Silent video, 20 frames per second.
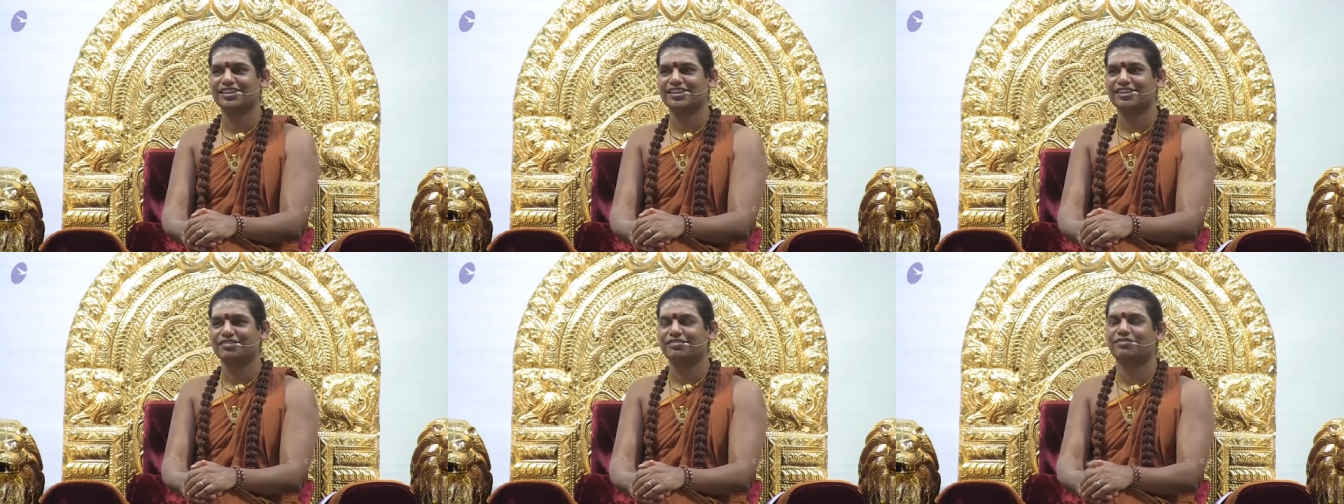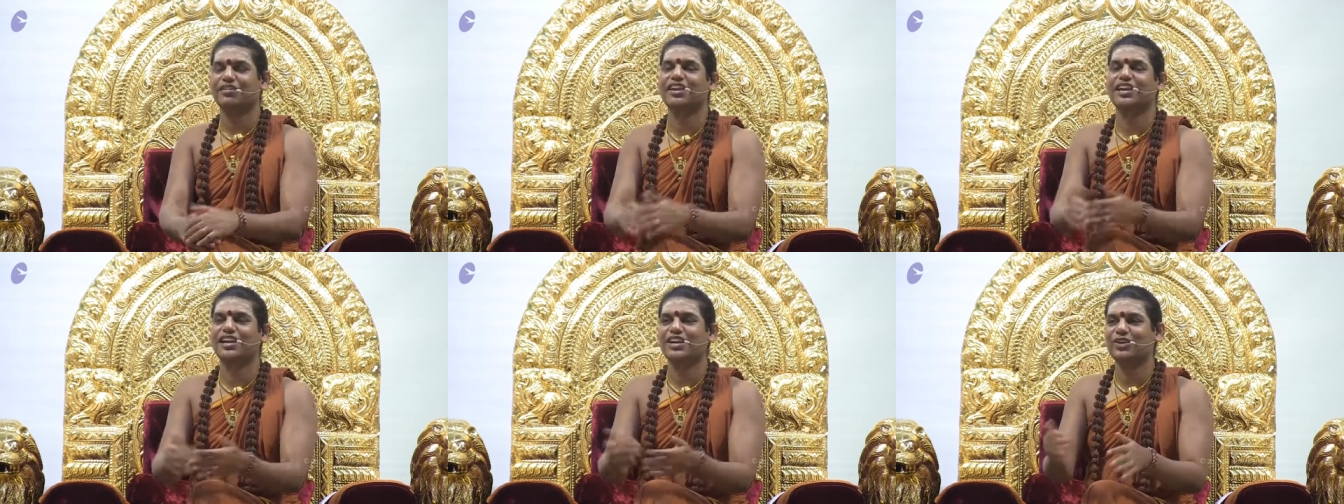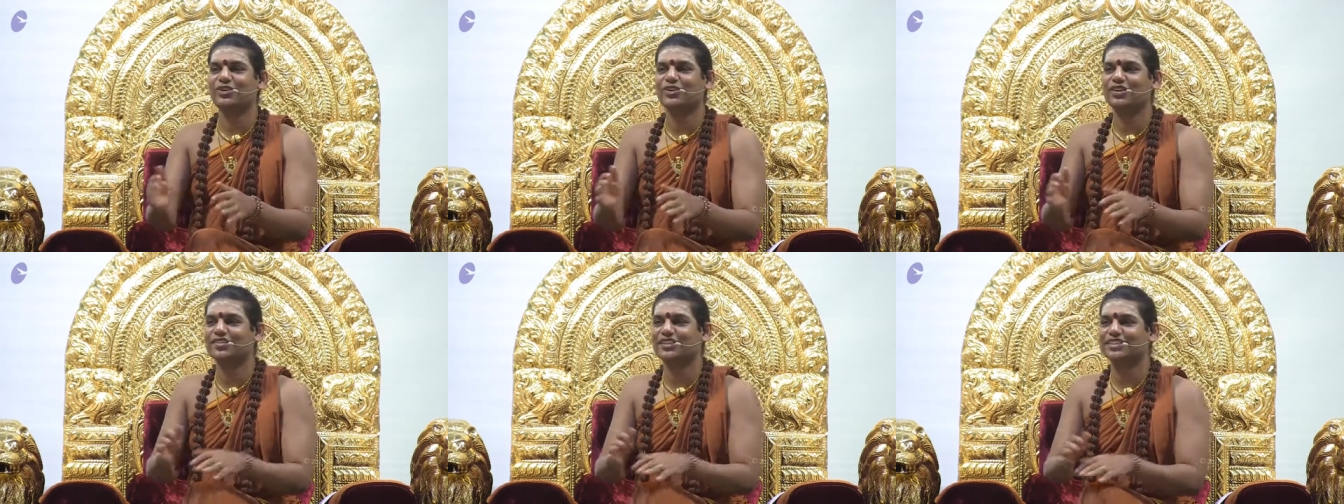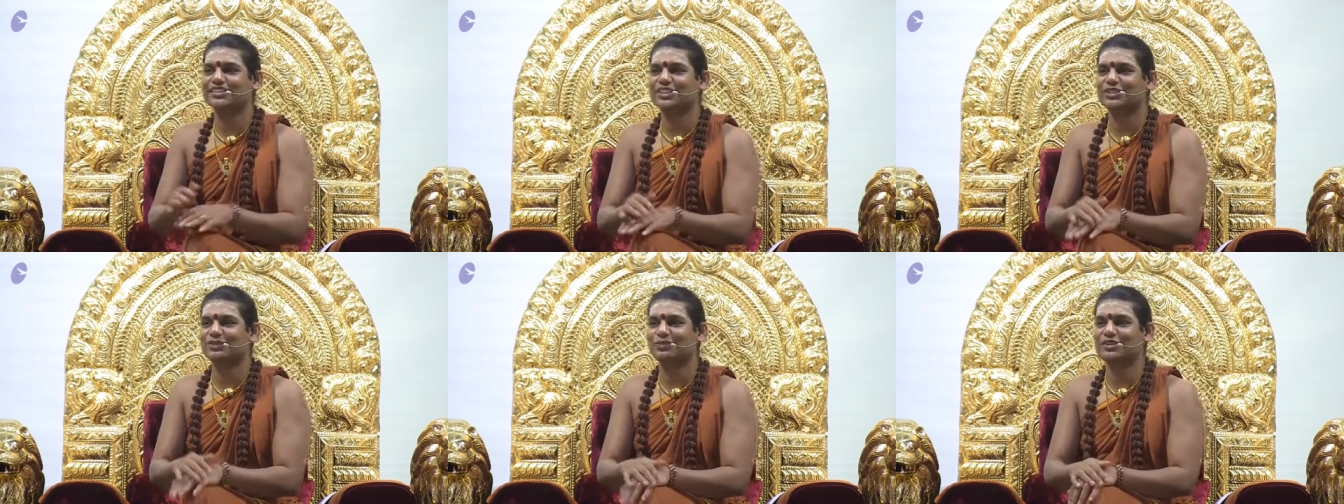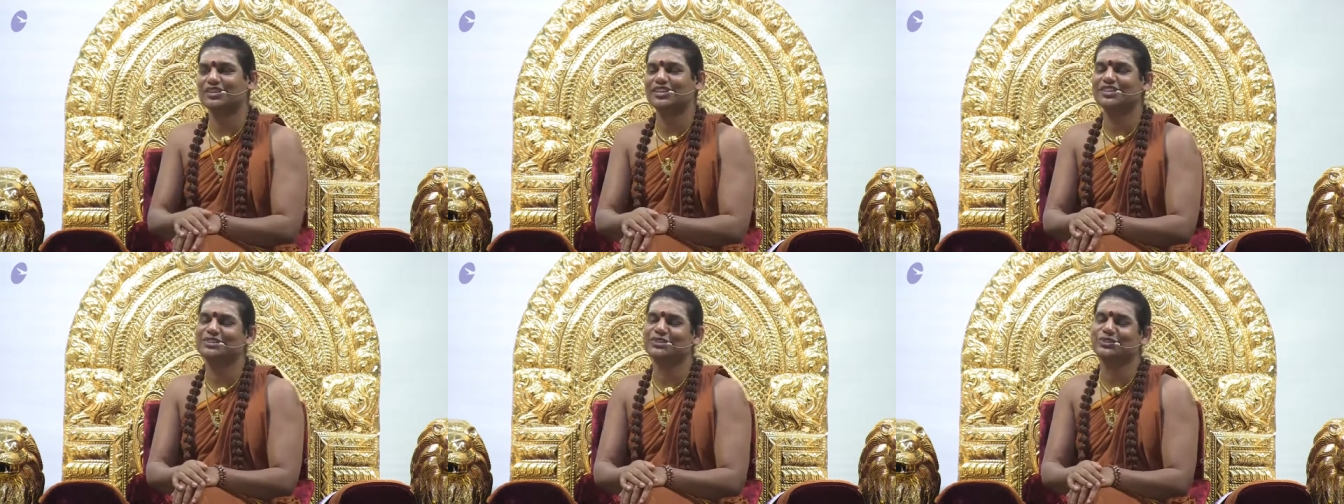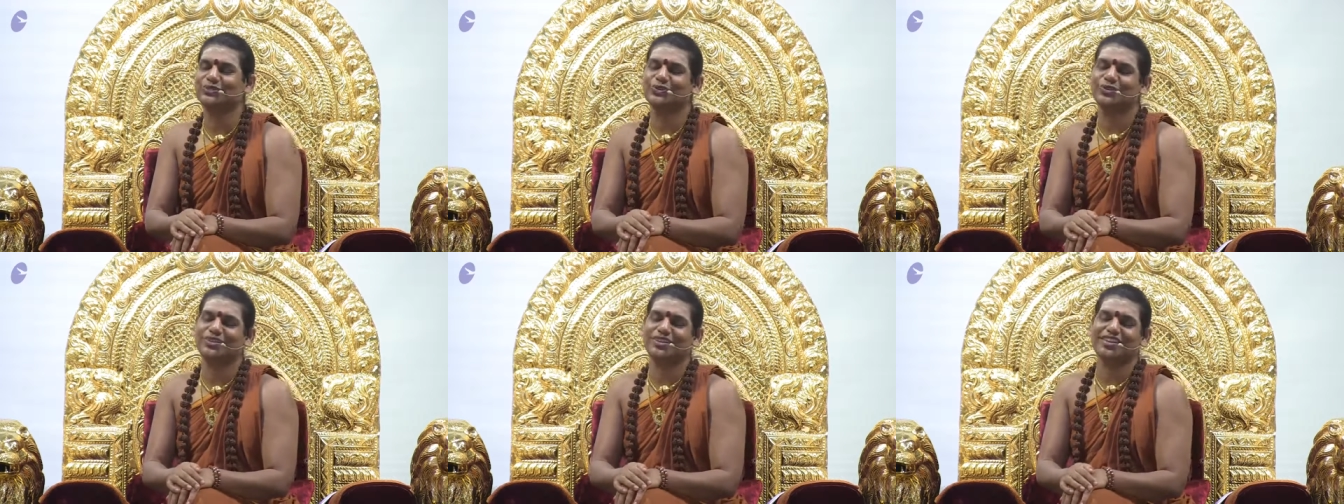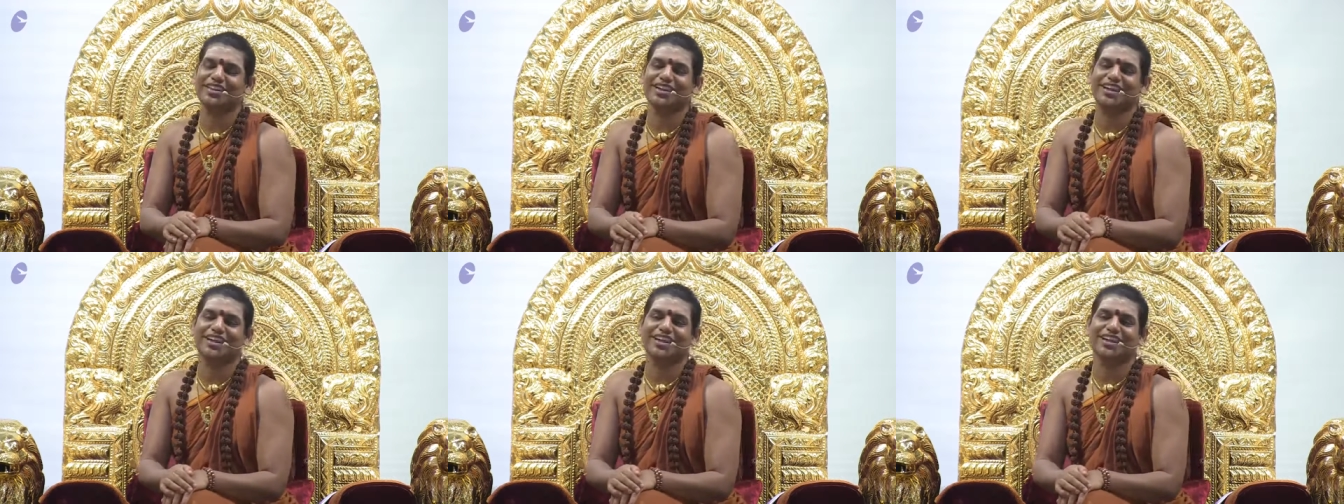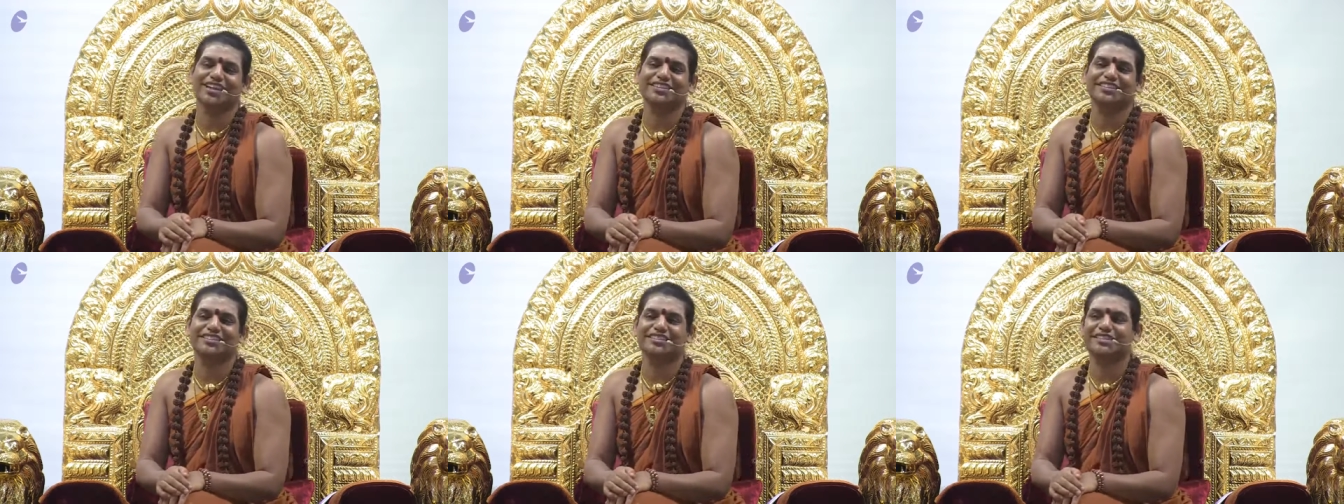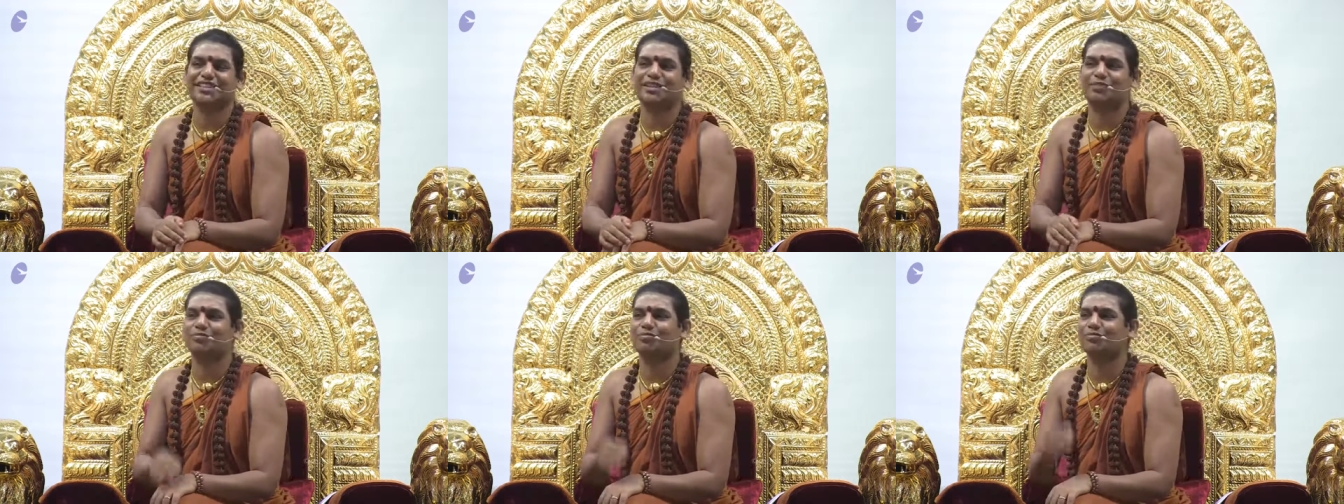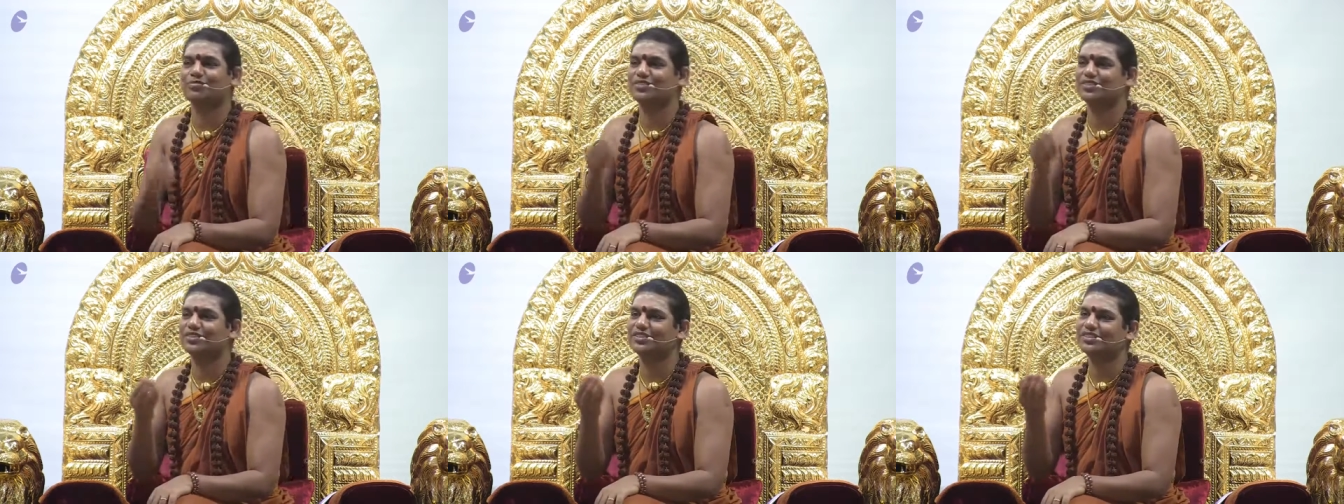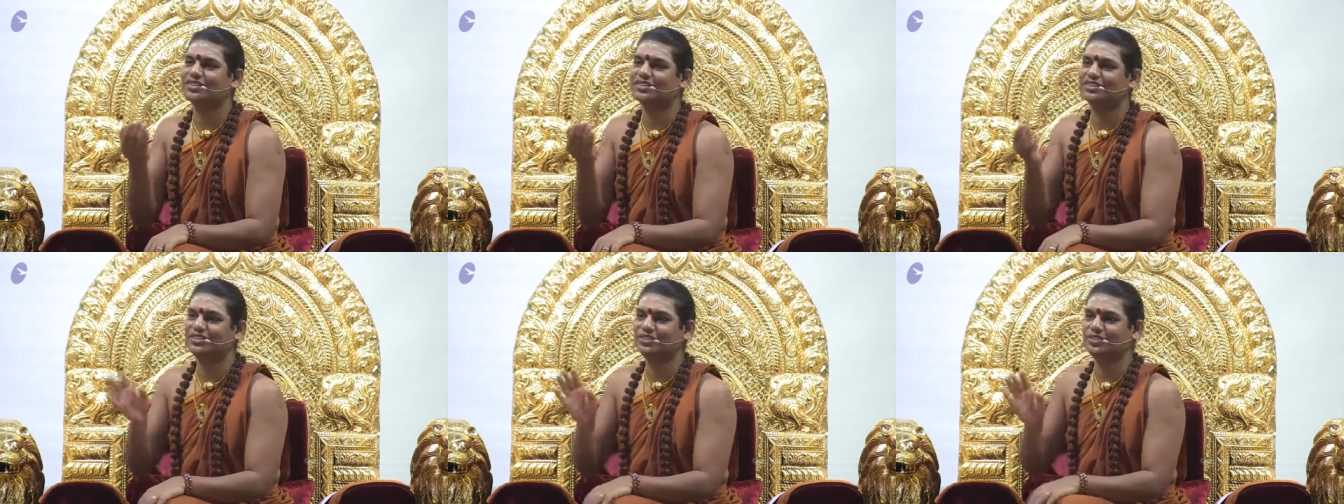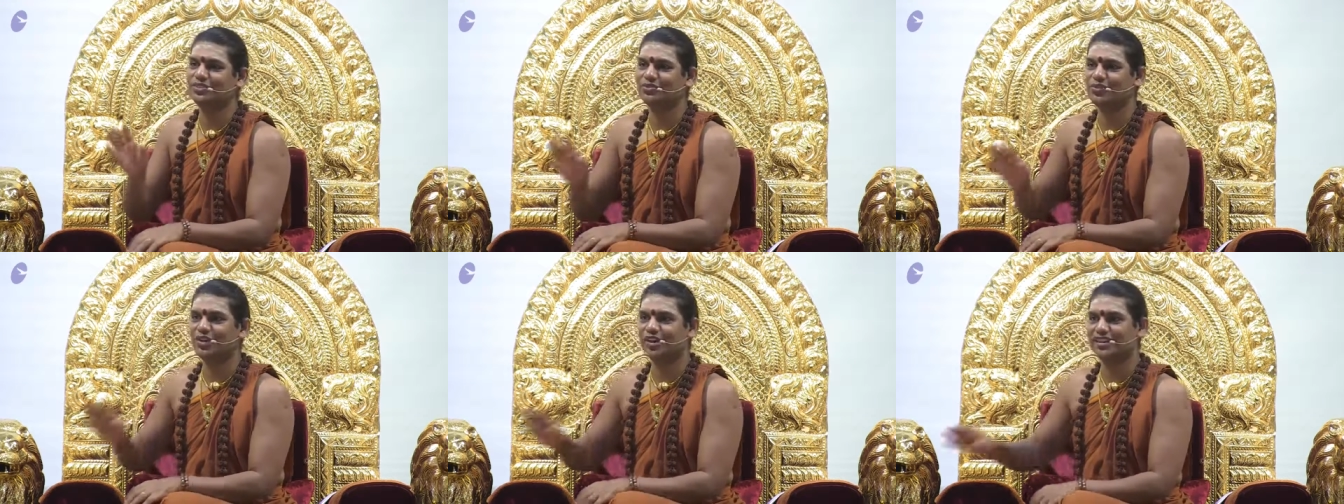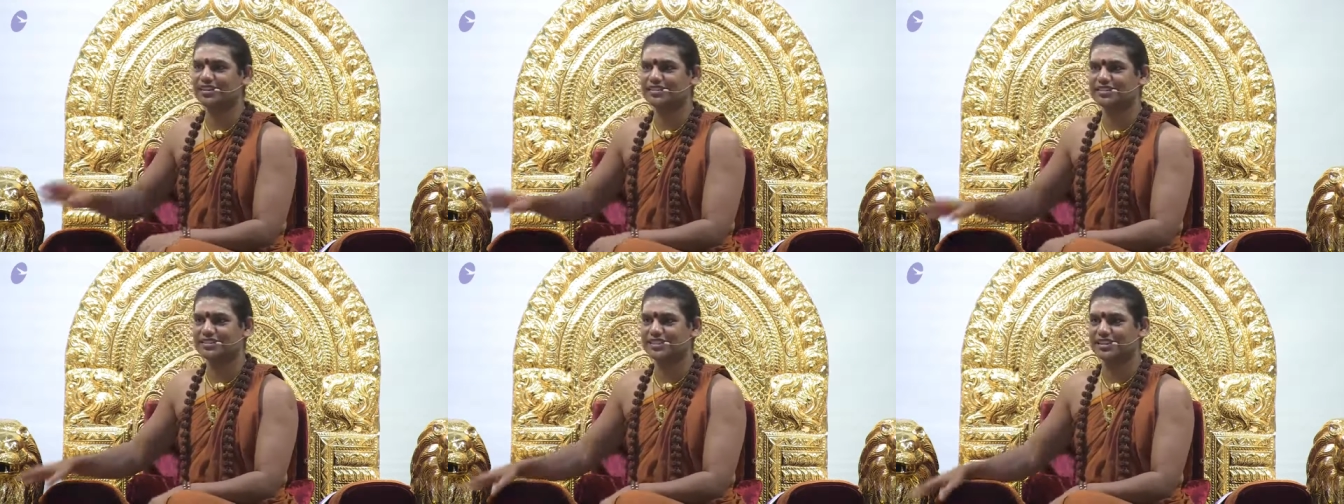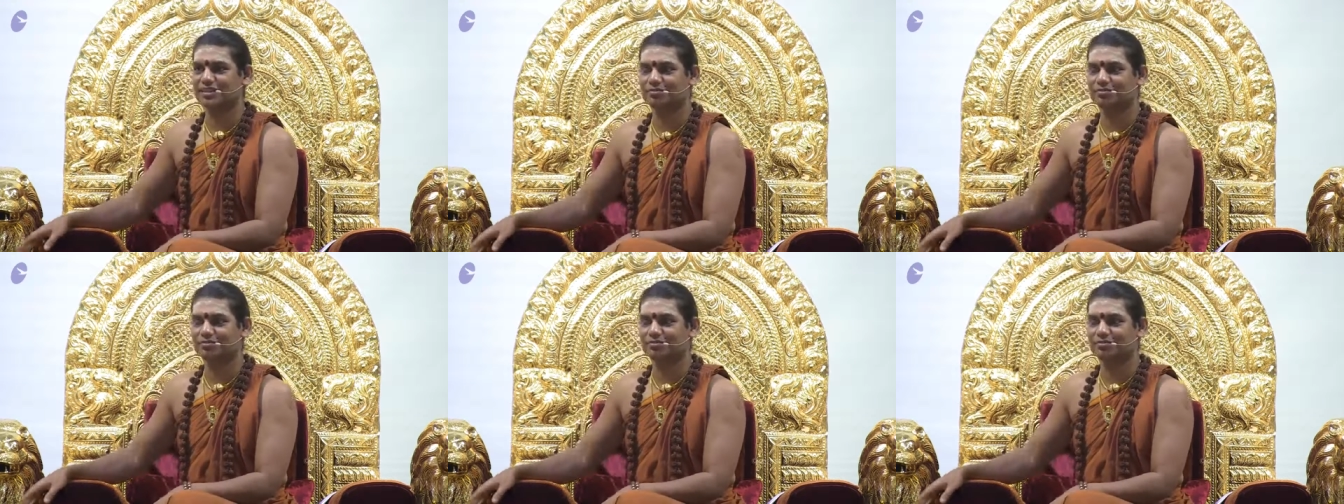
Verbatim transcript: Finally, you give the judgment, it's okay, I can sleep. You fall asleep.